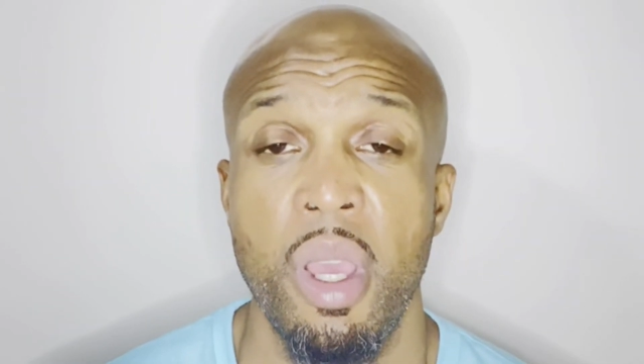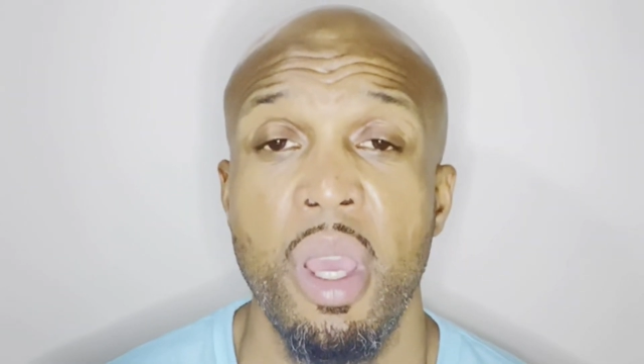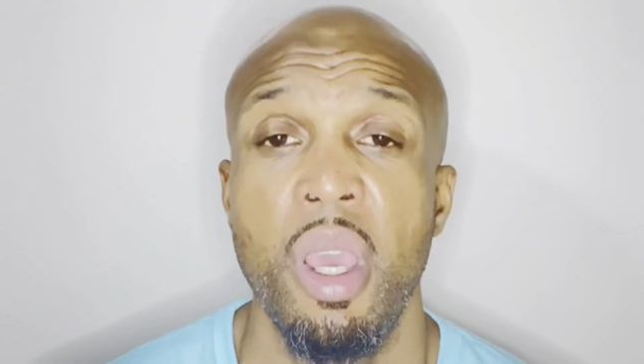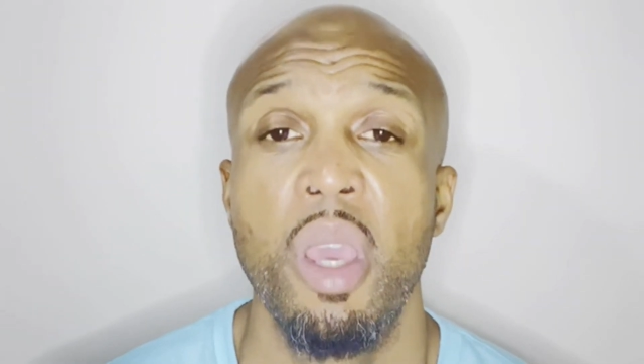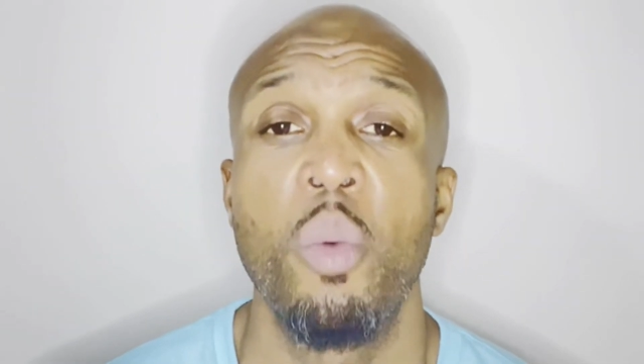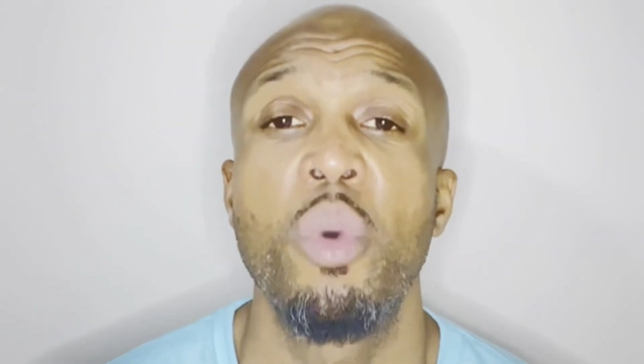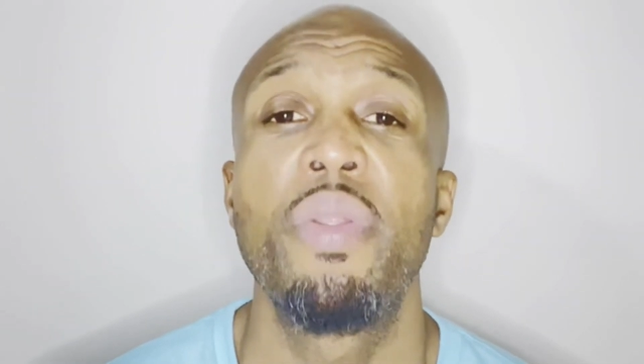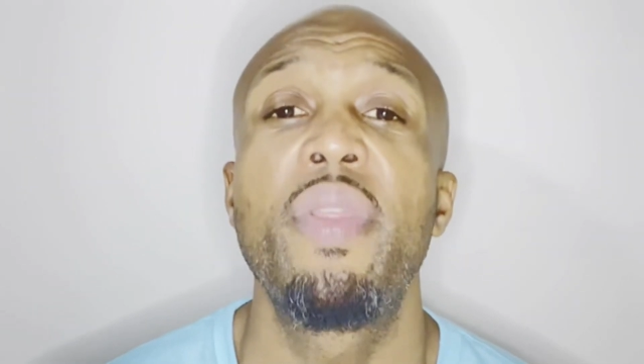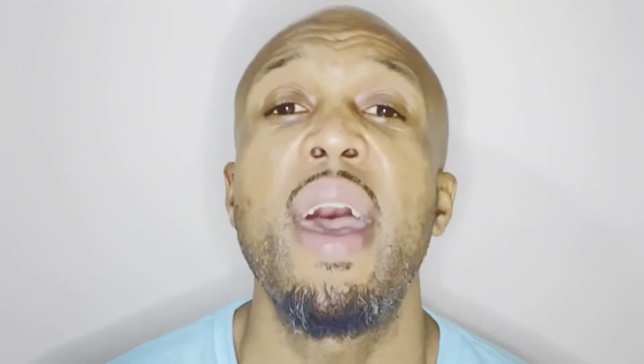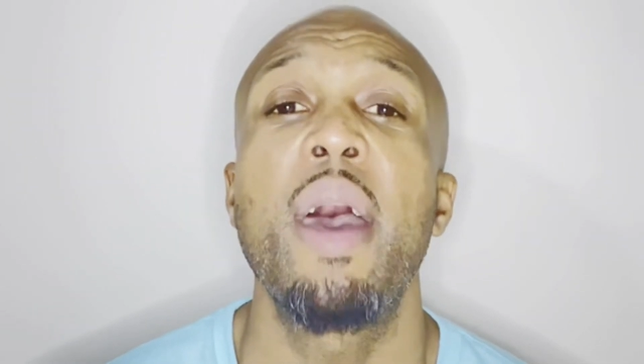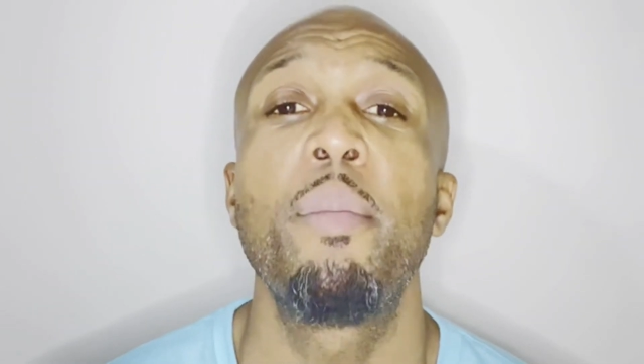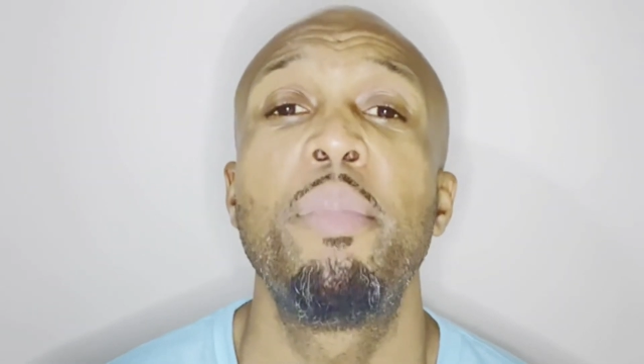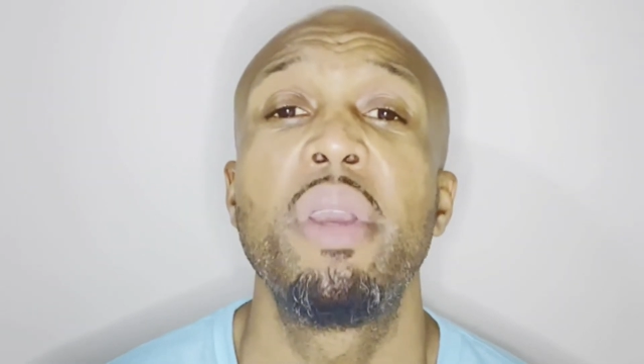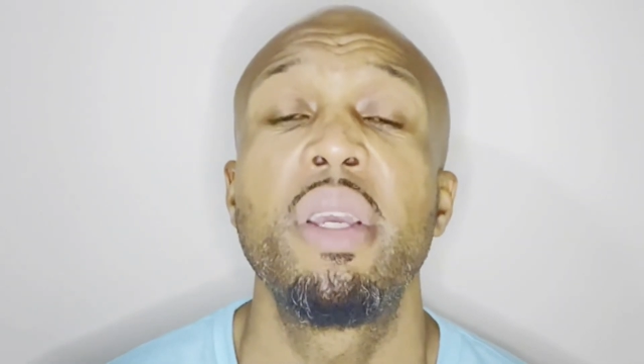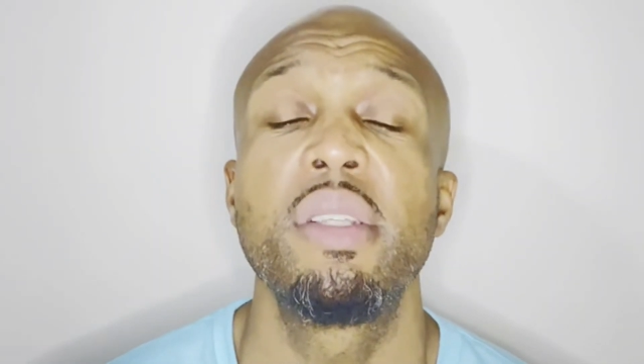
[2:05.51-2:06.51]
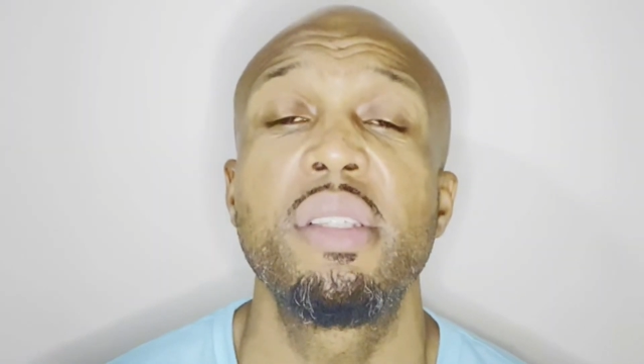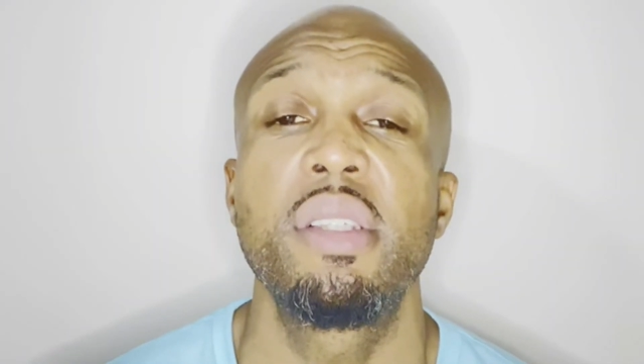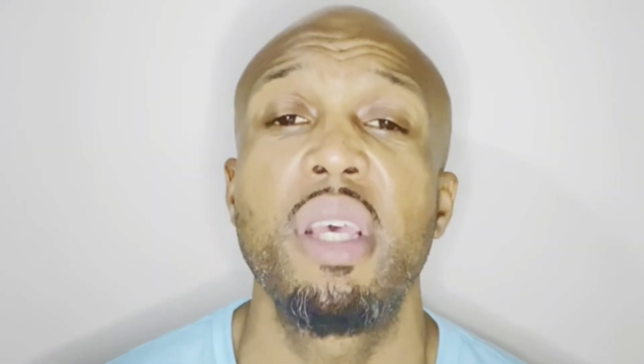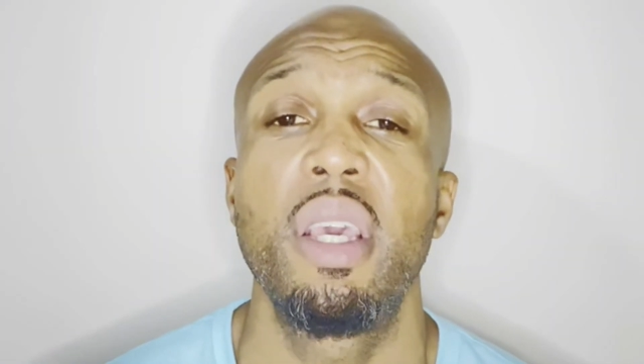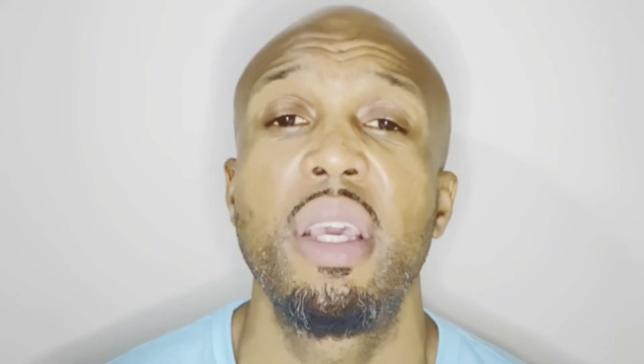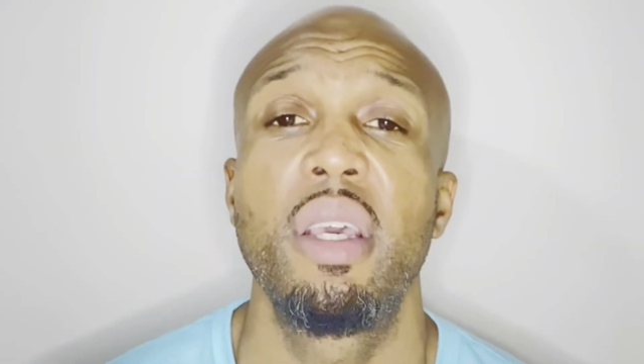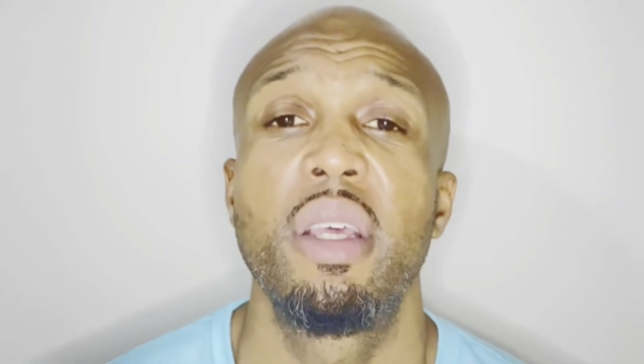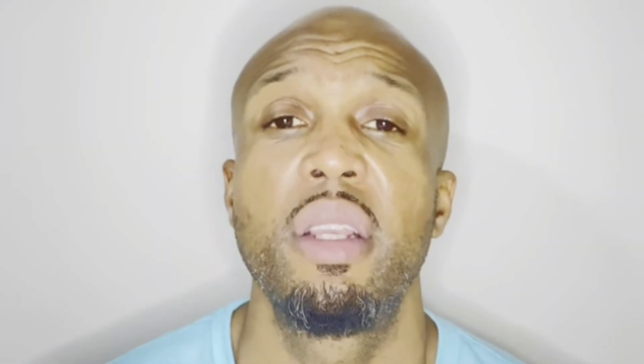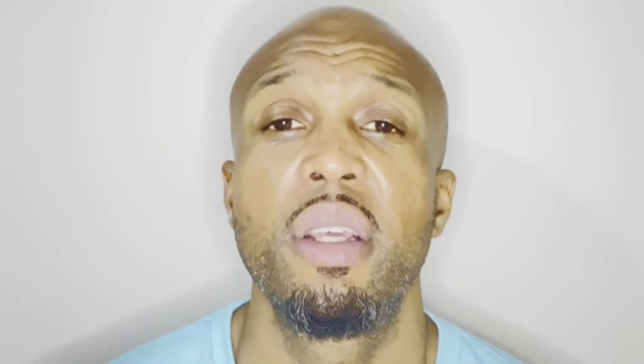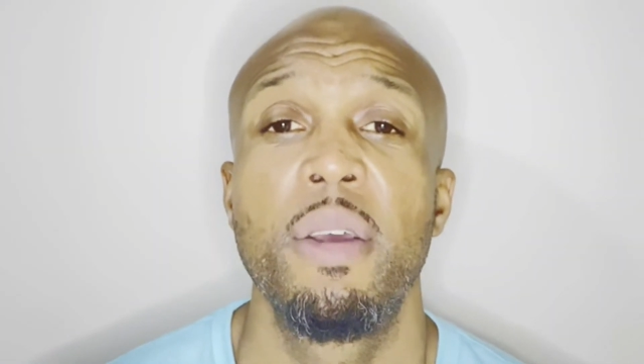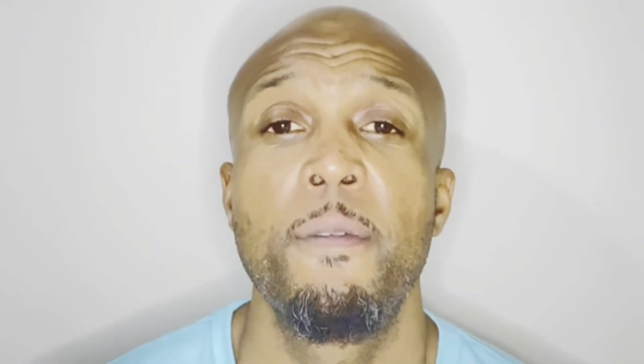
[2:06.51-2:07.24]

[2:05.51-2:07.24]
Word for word: And with that being said,